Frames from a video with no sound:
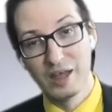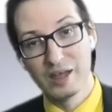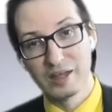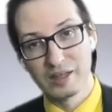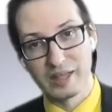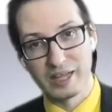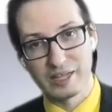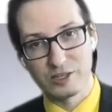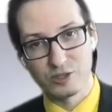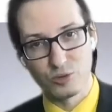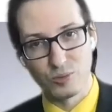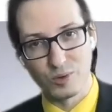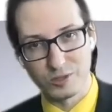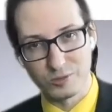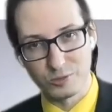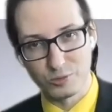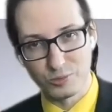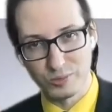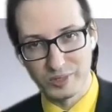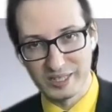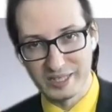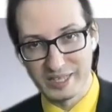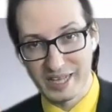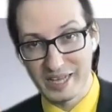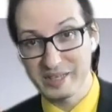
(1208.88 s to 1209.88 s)
that you want
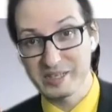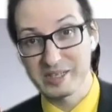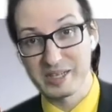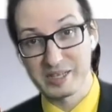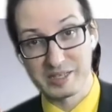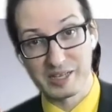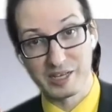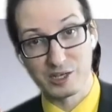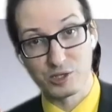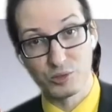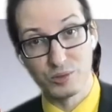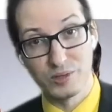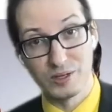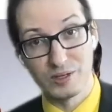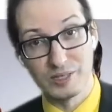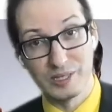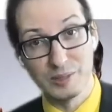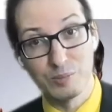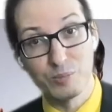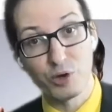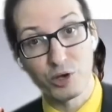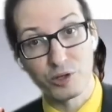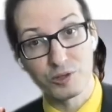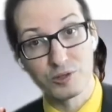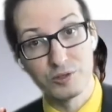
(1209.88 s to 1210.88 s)
to index, that's actually an
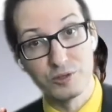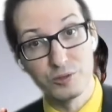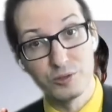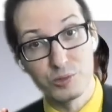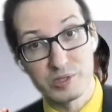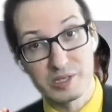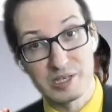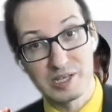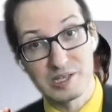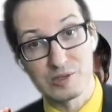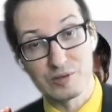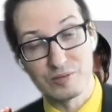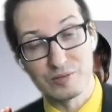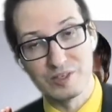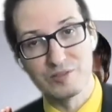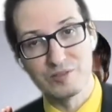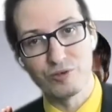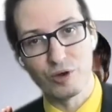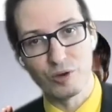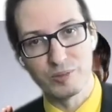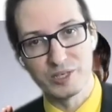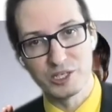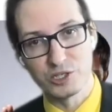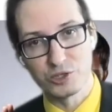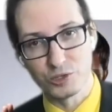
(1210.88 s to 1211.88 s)
important use case of
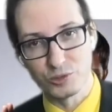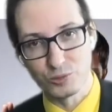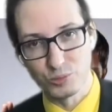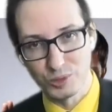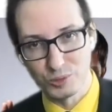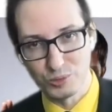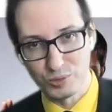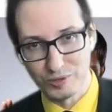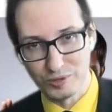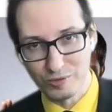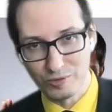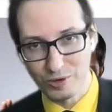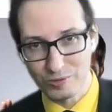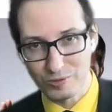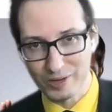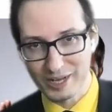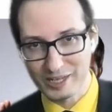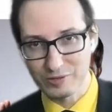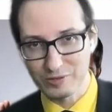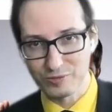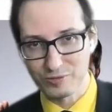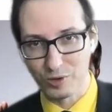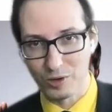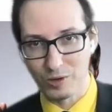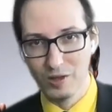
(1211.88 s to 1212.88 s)
information retrieval,
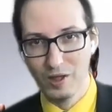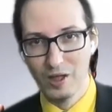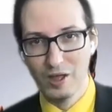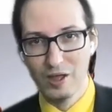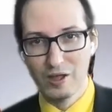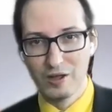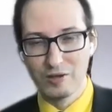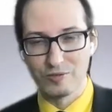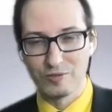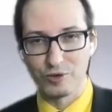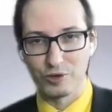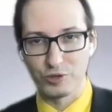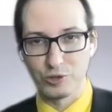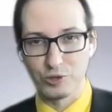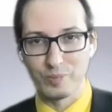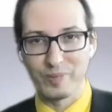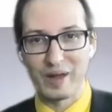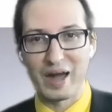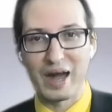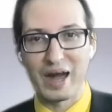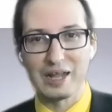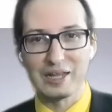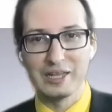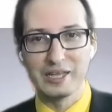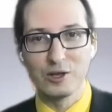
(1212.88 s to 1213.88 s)
right? For the
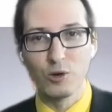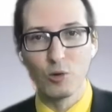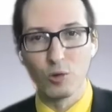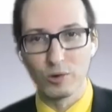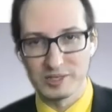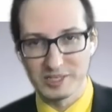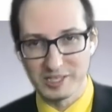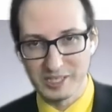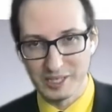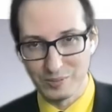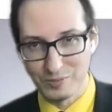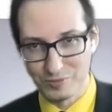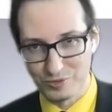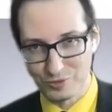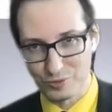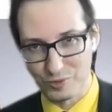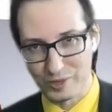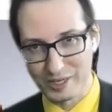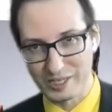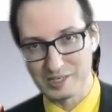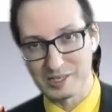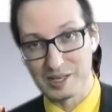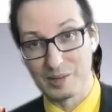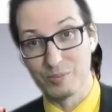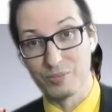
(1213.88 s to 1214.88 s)
paralegal teams, for
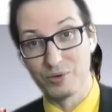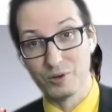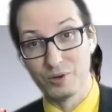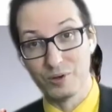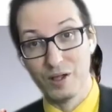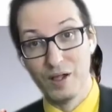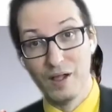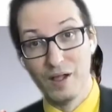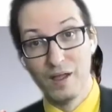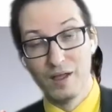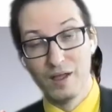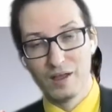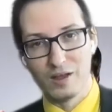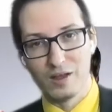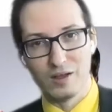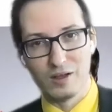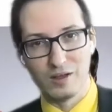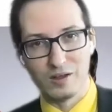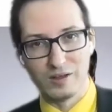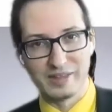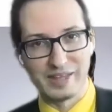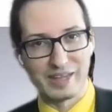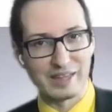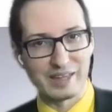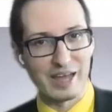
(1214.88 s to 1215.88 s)
example,
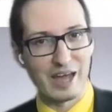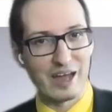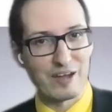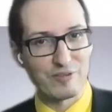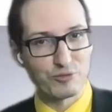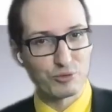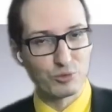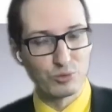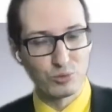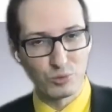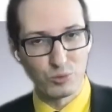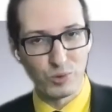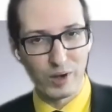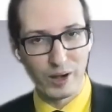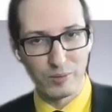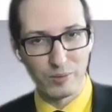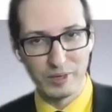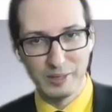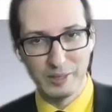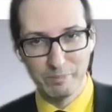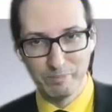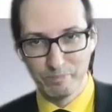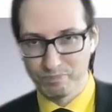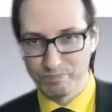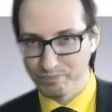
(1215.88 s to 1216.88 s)
that have to
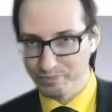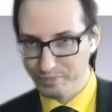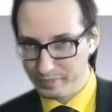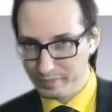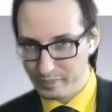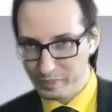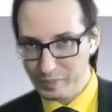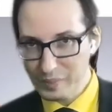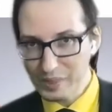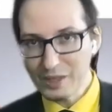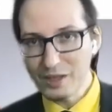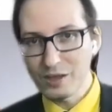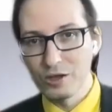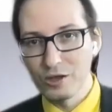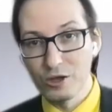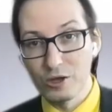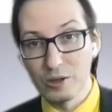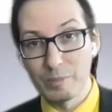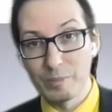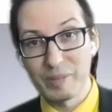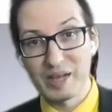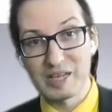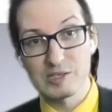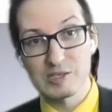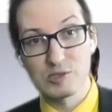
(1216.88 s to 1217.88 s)
query
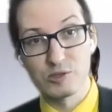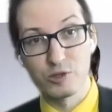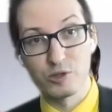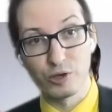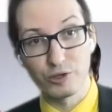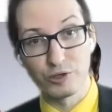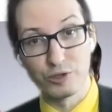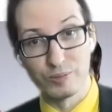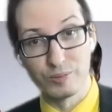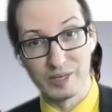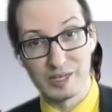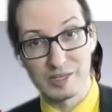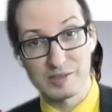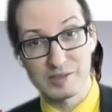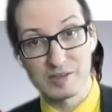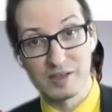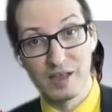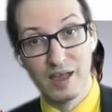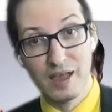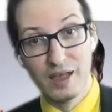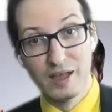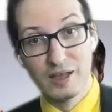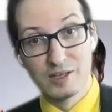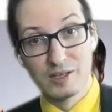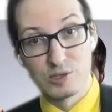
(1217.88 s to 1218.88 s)
past documents.
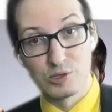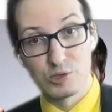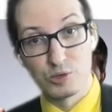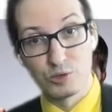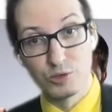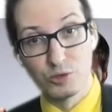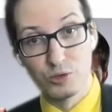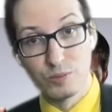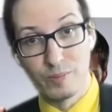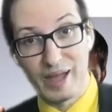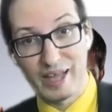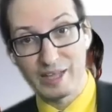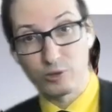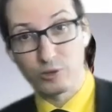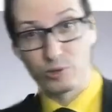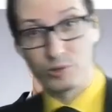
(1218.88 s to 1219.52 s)
So you might